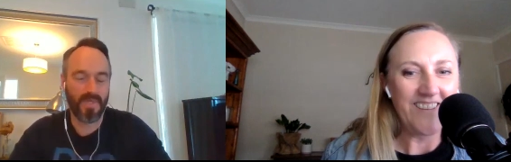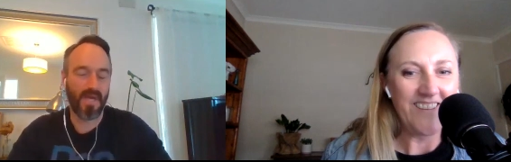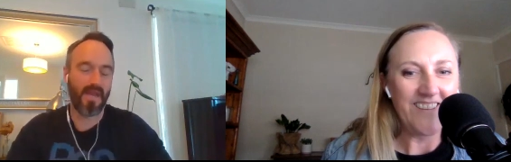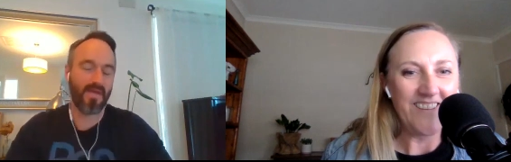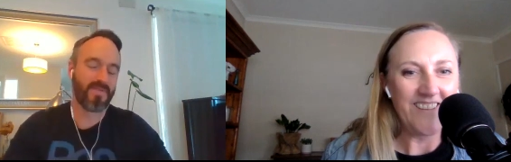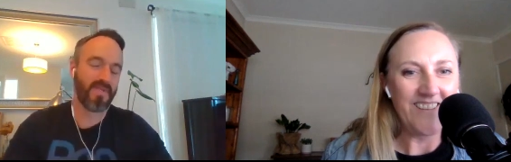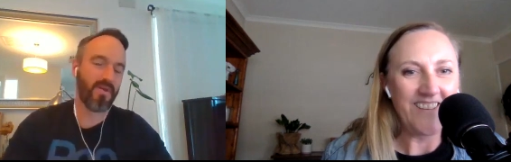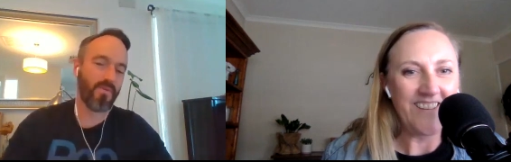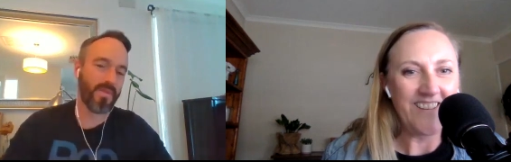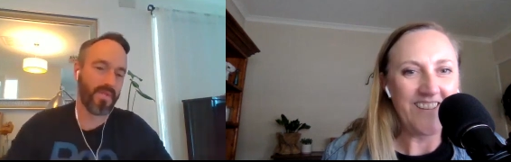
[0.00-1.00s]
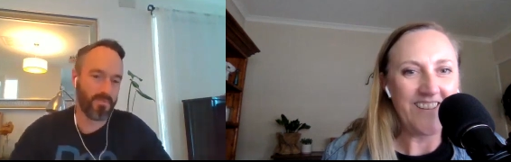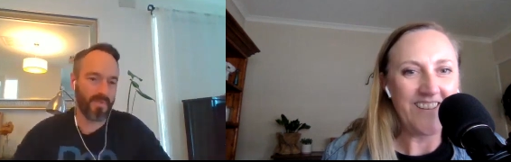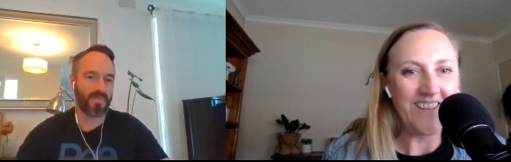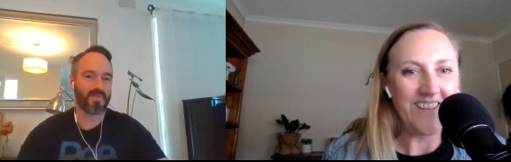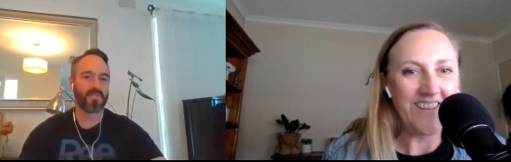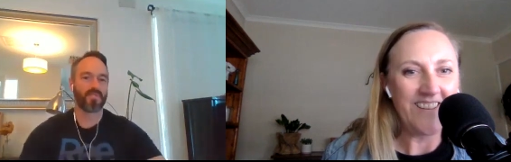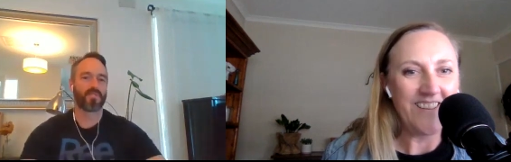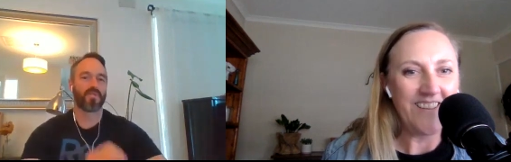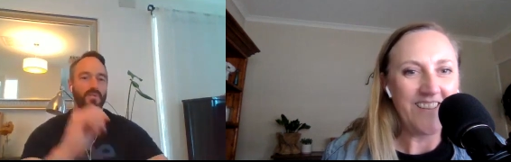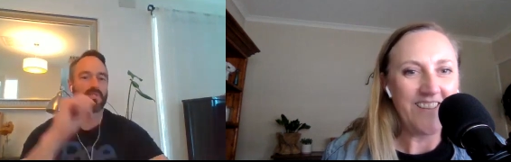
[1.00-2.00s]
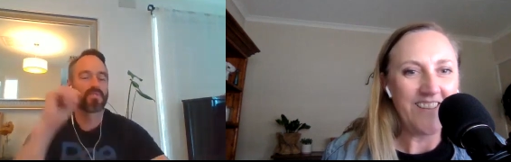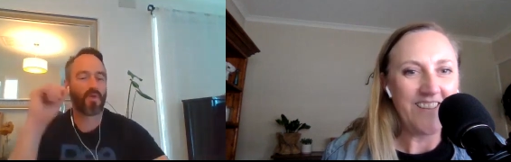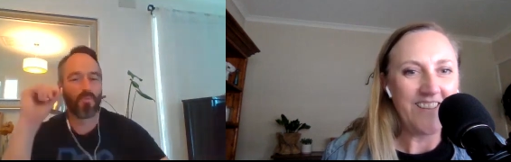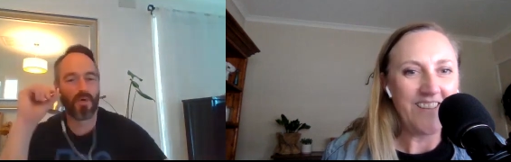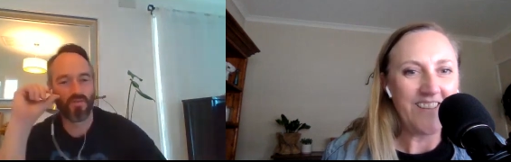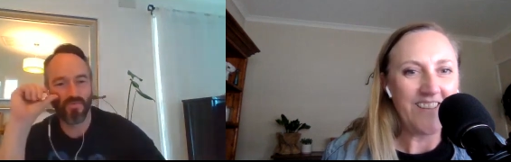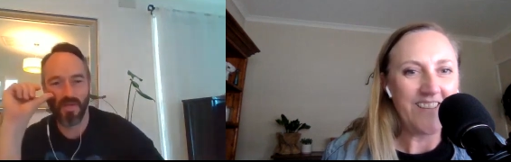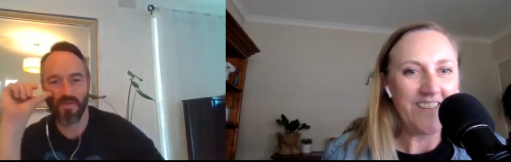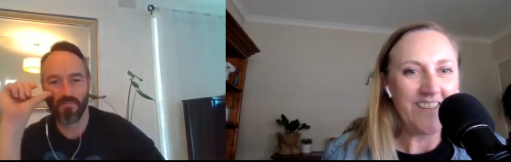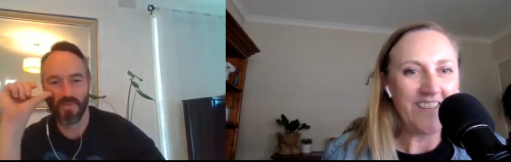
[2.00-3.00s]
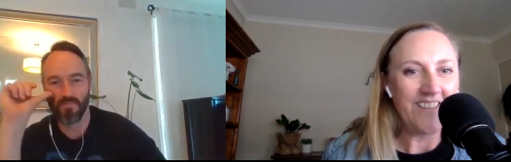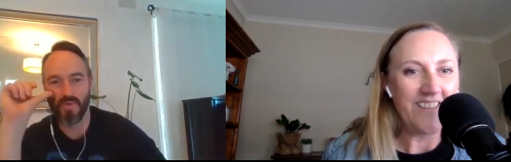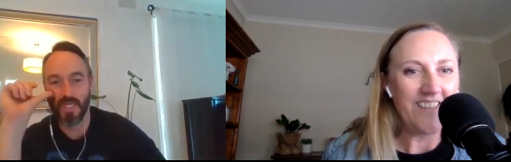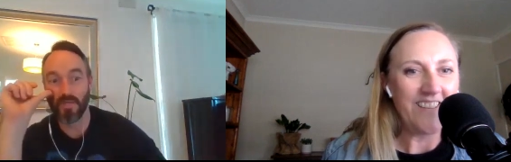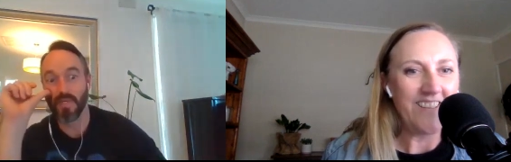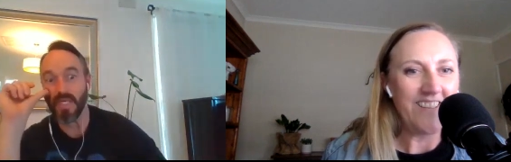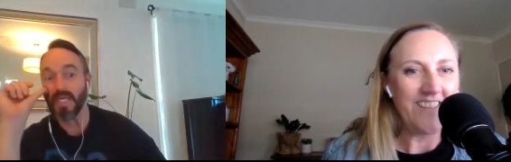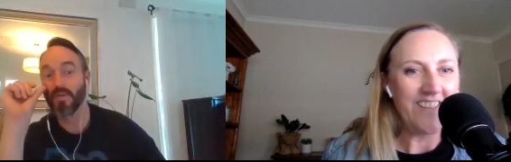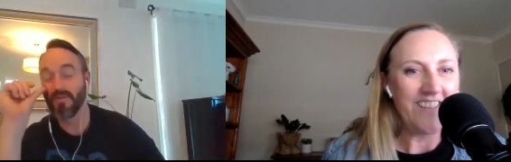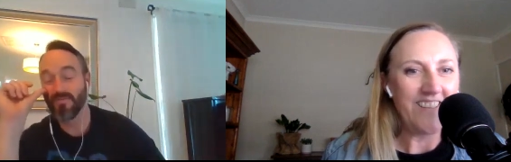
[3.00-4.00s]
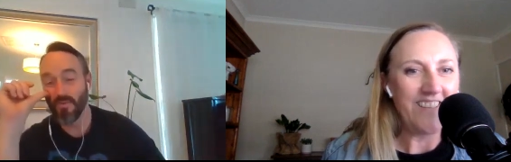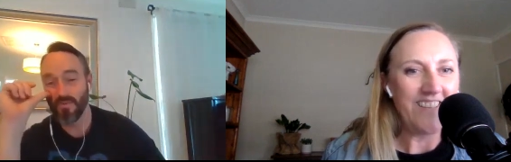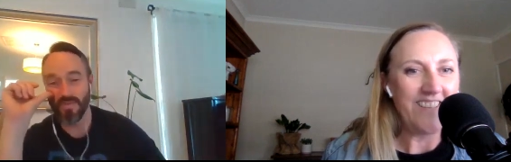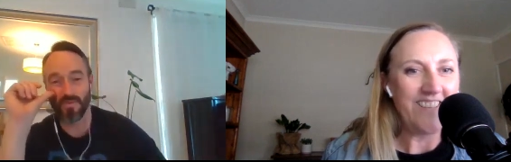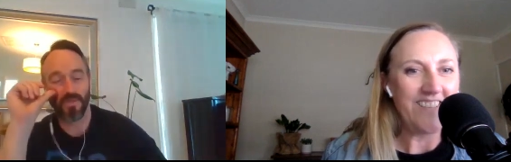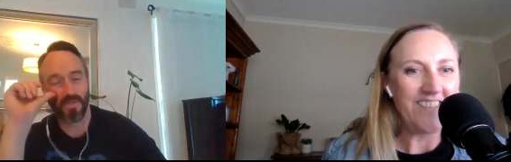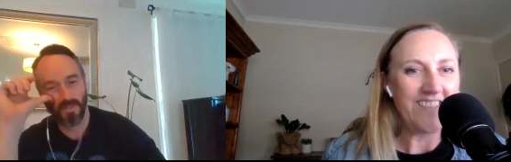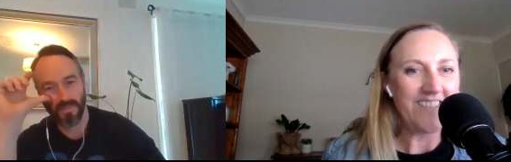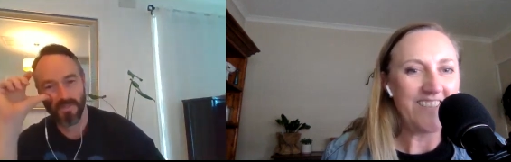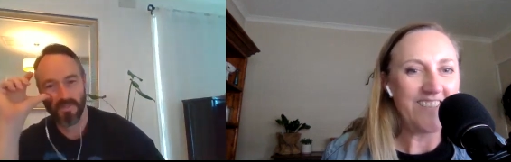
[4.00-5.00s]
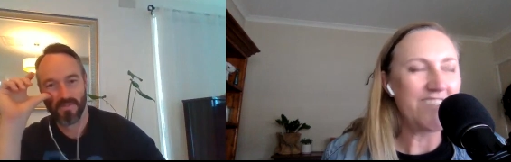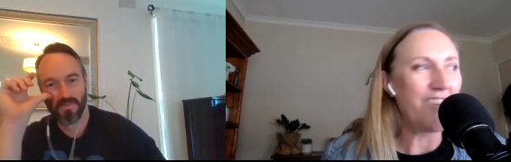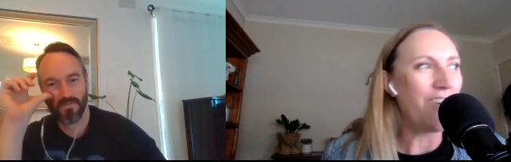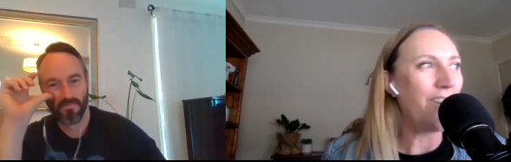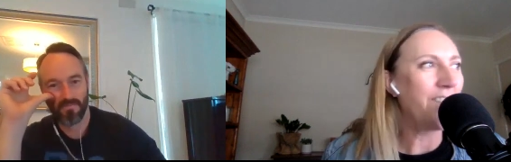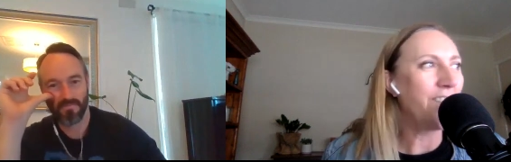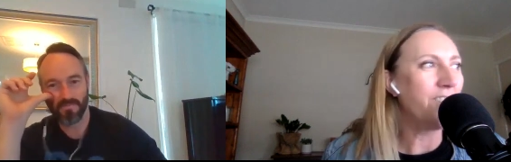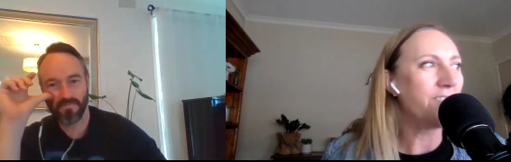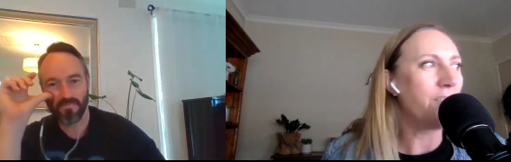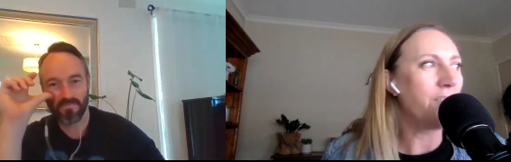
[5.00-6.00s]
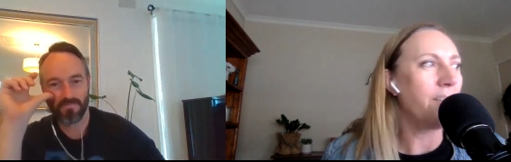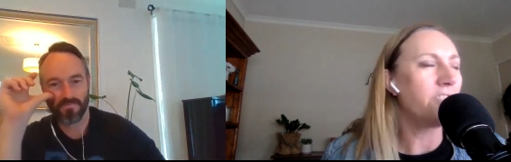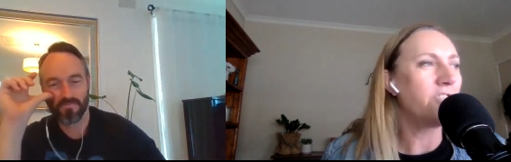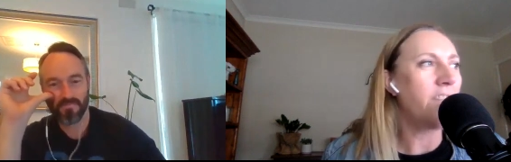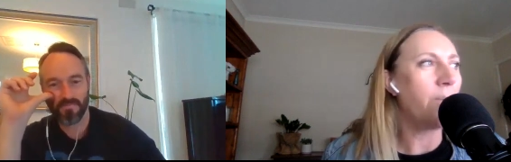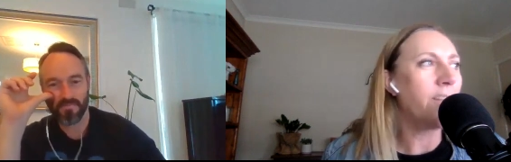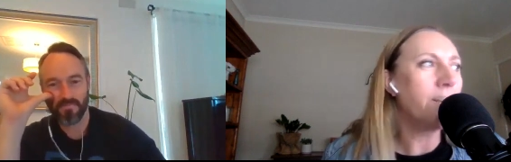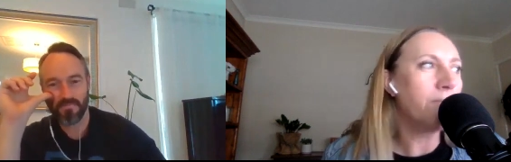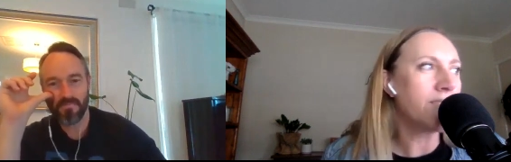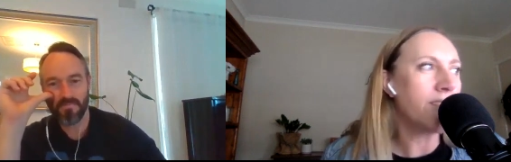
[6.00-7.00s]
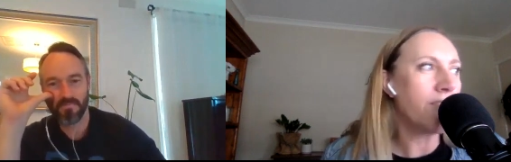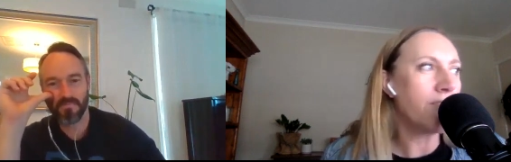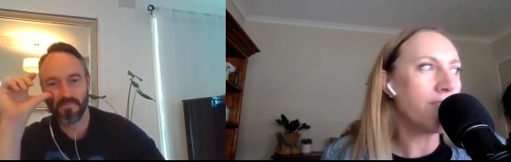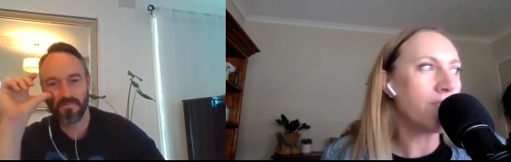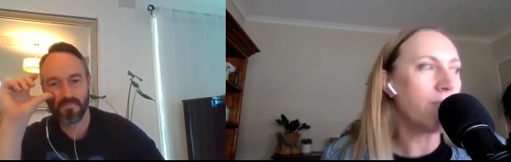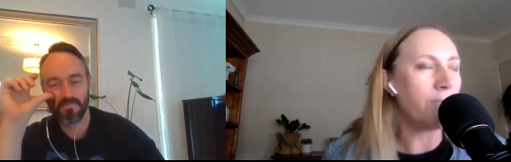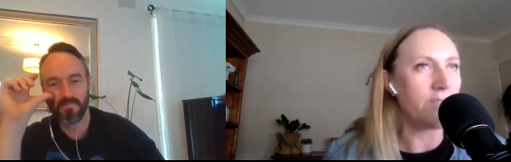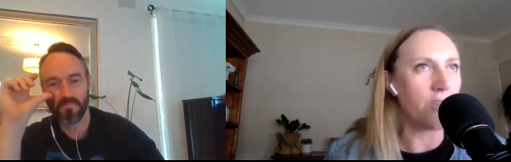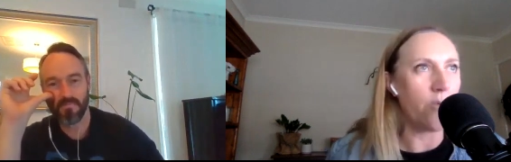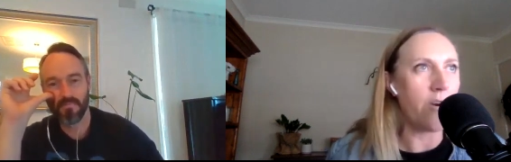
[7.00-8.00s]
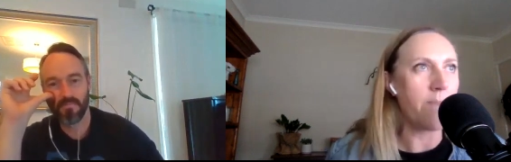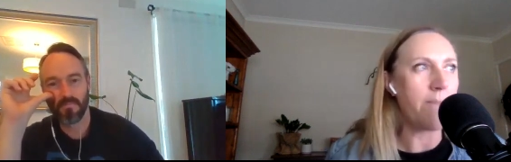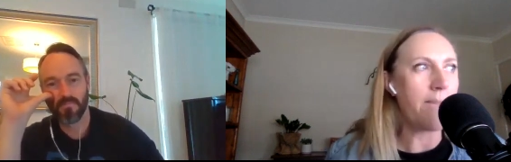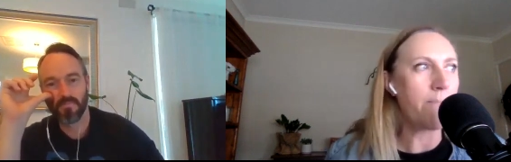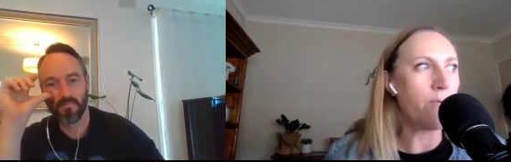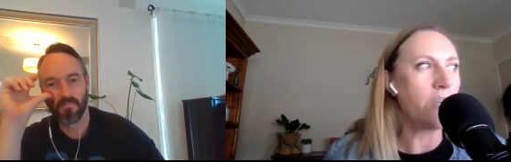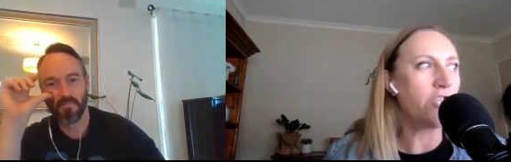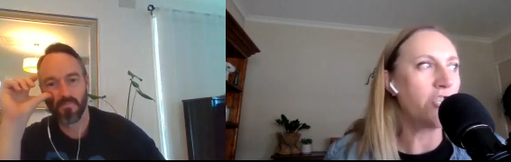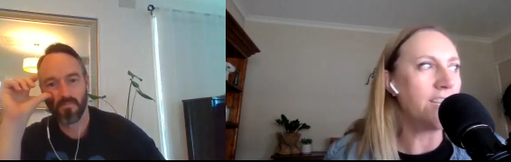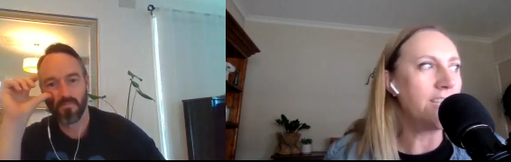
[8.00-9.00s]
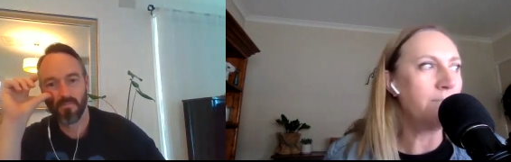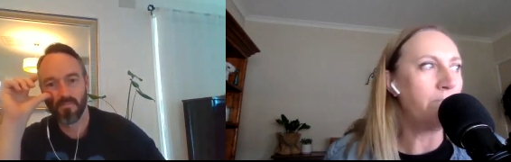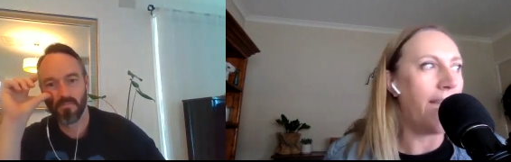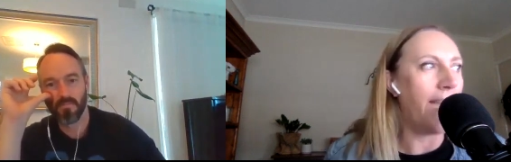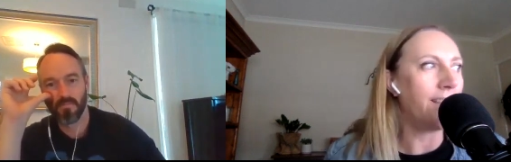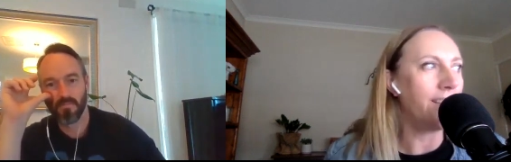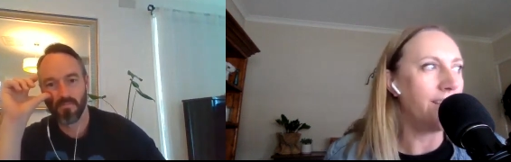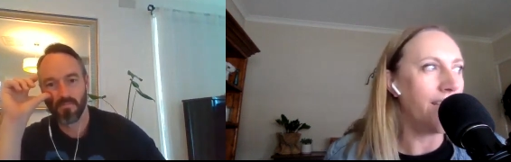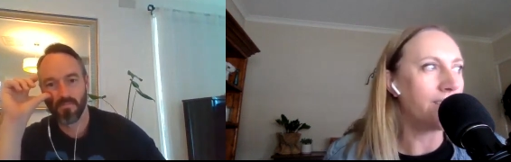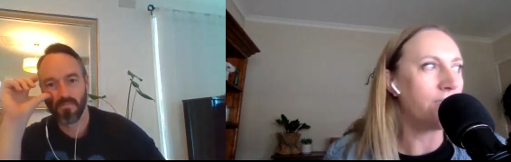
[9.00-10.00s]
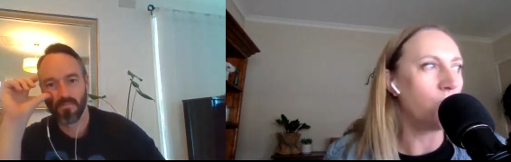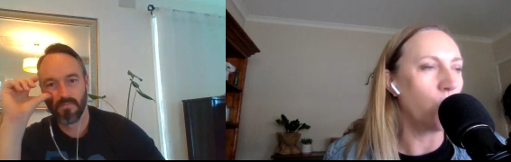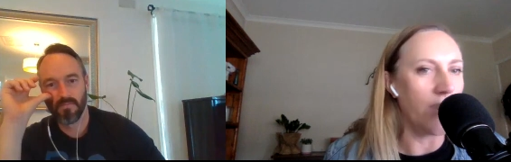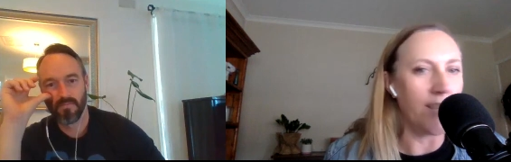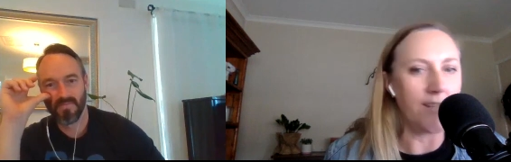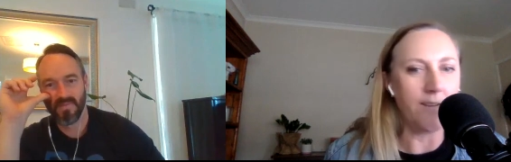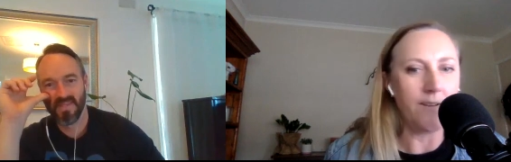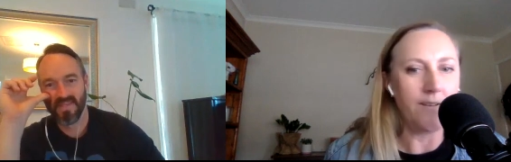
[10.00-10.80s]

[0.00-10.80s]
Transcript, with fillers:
Speaker 1: that we can't have Sarah with us, but this is just going to be so much fun. I've been really, really looking forward to it.
Speaker 2: Oh, thank you so much. Yeah, we're going to miss Sarah this week, but don't worry, people. She's back next week.